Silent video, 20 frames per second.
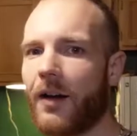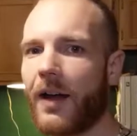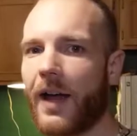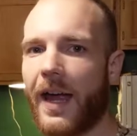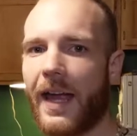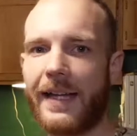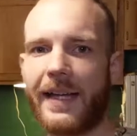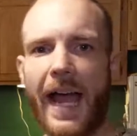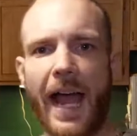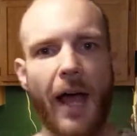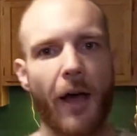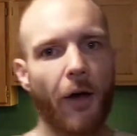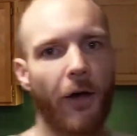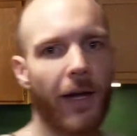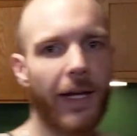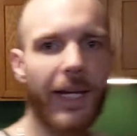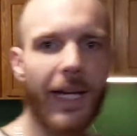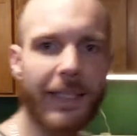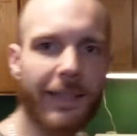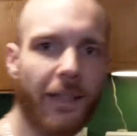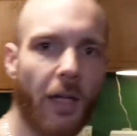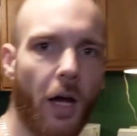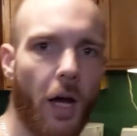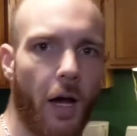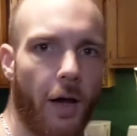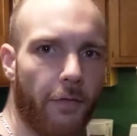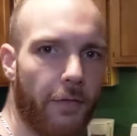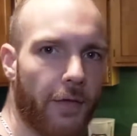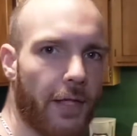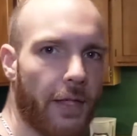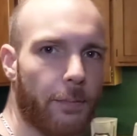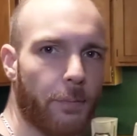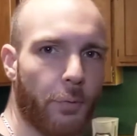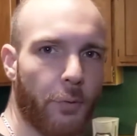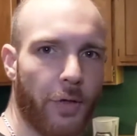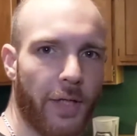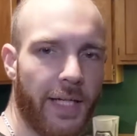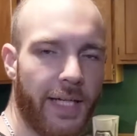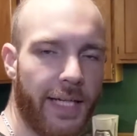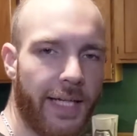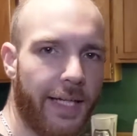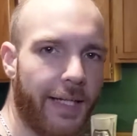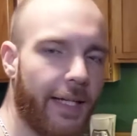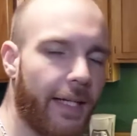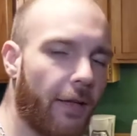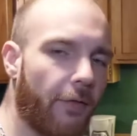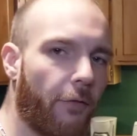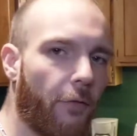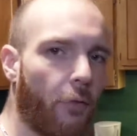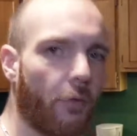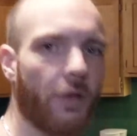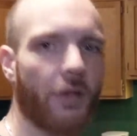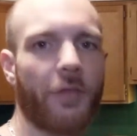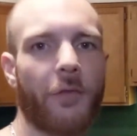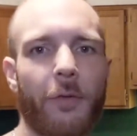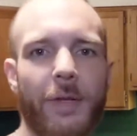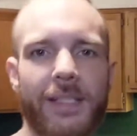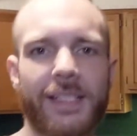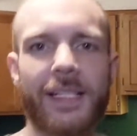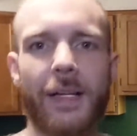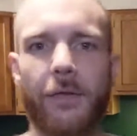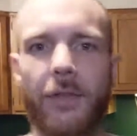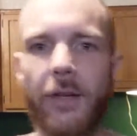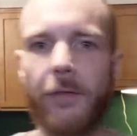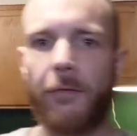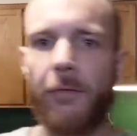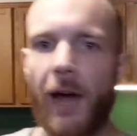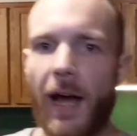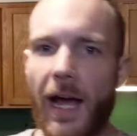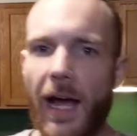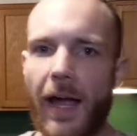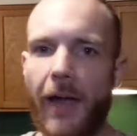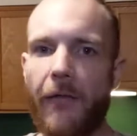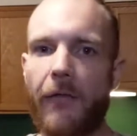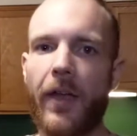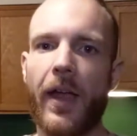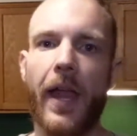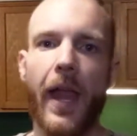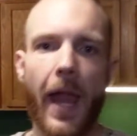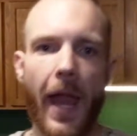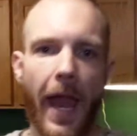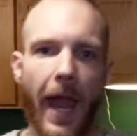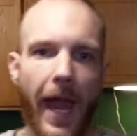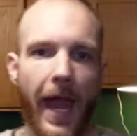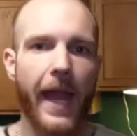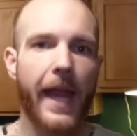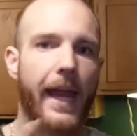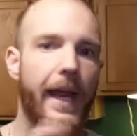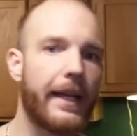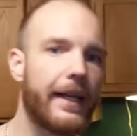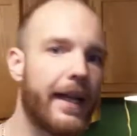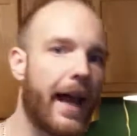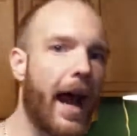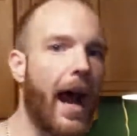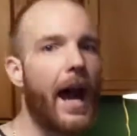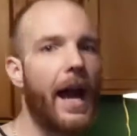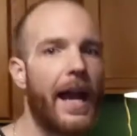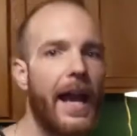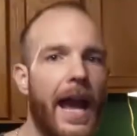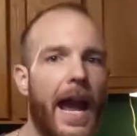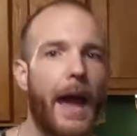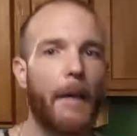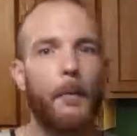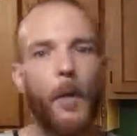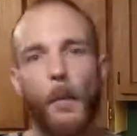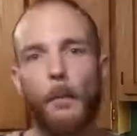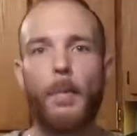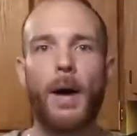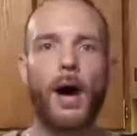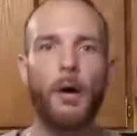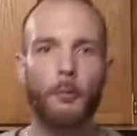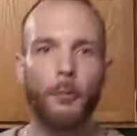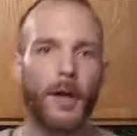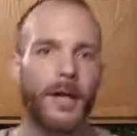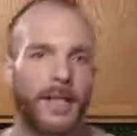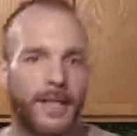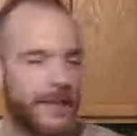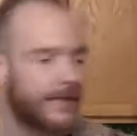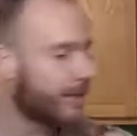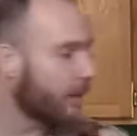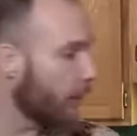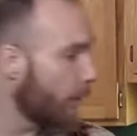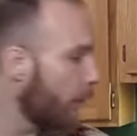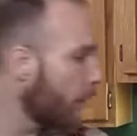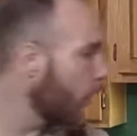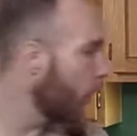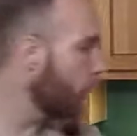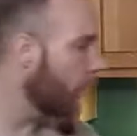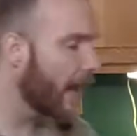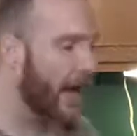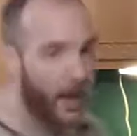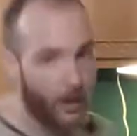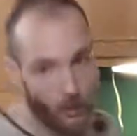All right, now I got the oven preheating for 375. And I am about ready to pull